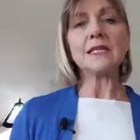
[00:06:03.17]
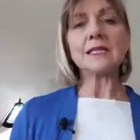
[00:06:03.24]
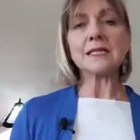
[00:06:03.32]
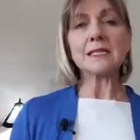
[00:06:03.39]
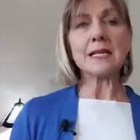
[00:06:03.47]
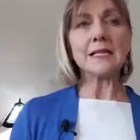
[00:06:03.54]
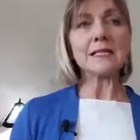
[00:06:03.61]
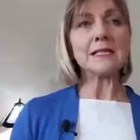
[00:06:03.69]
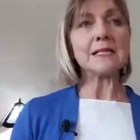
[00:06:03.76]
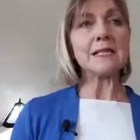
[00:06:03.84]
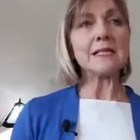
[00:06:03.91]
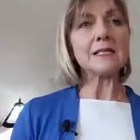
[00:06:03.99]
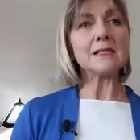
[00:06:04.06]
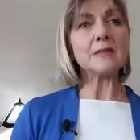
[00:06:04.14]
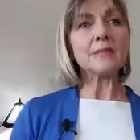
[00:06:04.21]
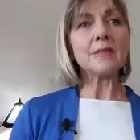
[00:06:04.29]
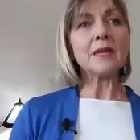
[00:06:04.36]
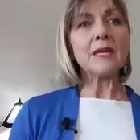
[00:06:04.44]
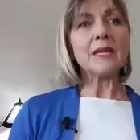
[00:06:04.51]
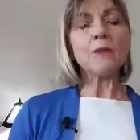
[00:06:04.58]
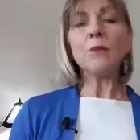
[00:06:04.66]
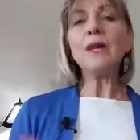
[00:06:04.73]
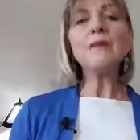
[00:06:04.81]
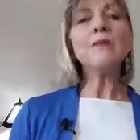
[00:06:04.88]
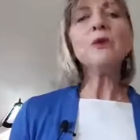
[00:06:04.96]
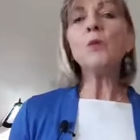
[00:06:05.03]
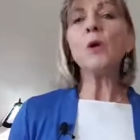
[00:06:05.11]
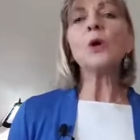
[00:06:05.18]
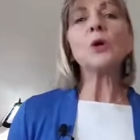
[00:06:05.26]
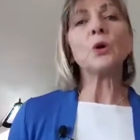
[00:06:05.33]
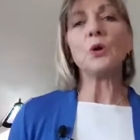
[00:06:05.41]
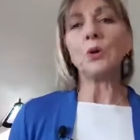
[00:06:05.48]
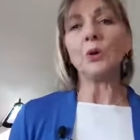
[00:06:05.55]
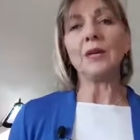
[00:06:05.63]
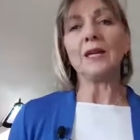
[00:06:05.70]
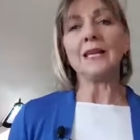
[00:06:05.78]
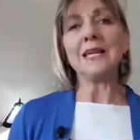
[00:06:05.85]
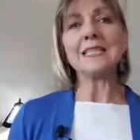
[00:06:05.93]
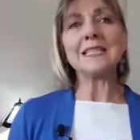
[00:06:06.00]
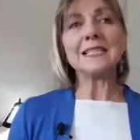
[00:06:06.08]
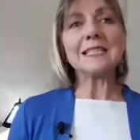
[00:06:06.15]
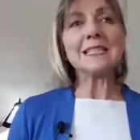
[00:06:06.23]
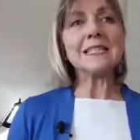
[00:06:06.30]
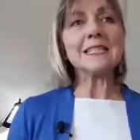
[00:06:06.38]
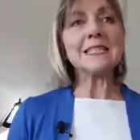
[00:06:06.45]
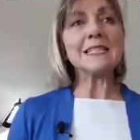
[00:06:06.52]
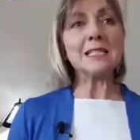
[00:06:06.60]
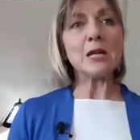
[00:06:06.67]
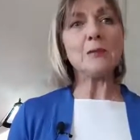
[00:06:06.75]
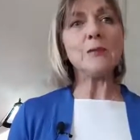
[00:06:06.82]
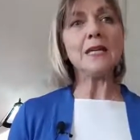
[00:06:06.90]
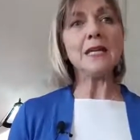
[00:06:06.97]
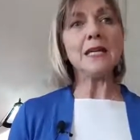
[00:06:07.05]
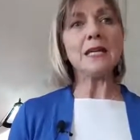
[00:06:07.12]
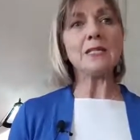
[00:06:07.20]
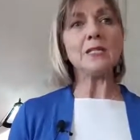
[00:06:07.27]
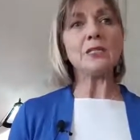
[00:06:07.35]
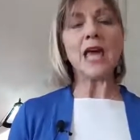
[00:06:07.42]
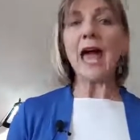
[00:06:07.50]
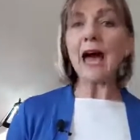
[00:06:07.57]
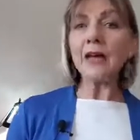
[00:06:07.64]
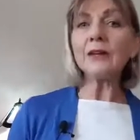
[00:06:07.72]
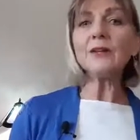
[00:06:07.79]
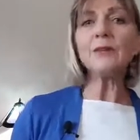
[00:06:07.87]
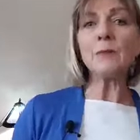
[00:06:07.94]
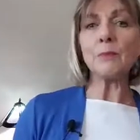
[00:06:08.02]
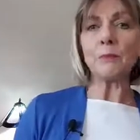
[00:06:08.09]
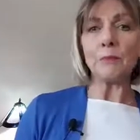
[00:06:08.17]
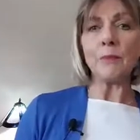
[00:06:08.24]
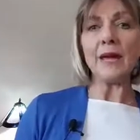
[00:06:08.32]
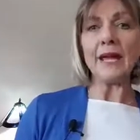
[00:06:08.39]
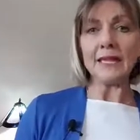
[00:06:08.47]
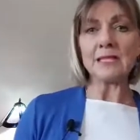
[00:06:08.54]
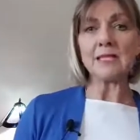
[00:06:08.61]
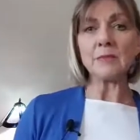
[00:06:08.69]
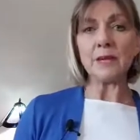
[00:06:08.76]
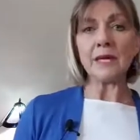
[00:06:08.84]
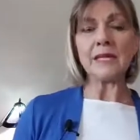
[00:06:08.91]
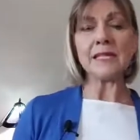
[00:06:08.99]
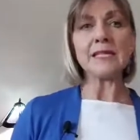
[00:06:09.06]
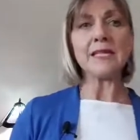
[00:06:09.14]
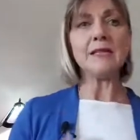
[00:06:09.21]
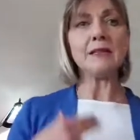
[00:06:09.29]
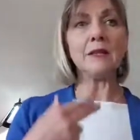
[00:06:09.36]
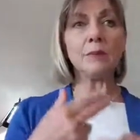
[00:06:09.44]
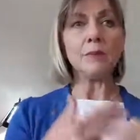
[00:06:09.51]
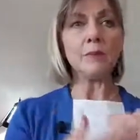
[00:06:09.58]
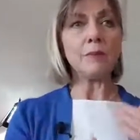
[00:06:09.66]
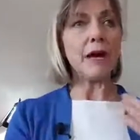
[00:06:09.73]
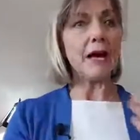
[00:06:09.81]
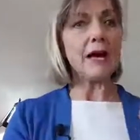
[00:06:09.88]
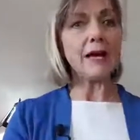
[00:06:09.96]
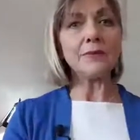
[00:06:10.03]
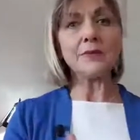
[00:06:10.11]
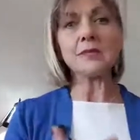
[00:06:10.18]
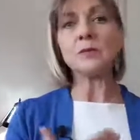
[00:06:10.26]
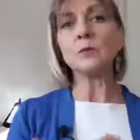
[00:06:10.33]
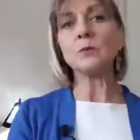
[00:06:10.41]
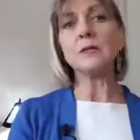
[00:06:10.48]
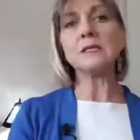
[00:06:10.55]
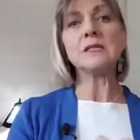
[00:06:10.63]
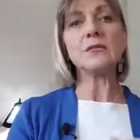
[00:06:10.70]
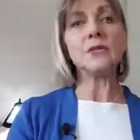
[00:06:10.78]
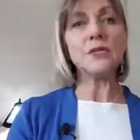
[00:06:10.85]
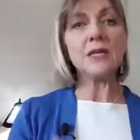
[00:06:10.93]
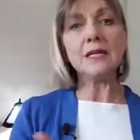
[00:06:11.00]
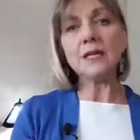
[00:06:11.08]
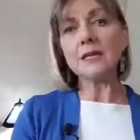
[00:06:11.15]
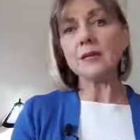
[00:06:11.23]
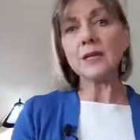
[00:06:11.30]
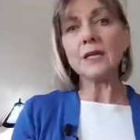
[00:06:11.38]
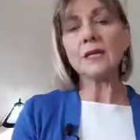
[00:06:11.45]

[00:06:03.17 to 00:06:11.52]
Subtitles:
It's whatever you want to call it. It's just stepping in out of the head space in the part that's always thinking,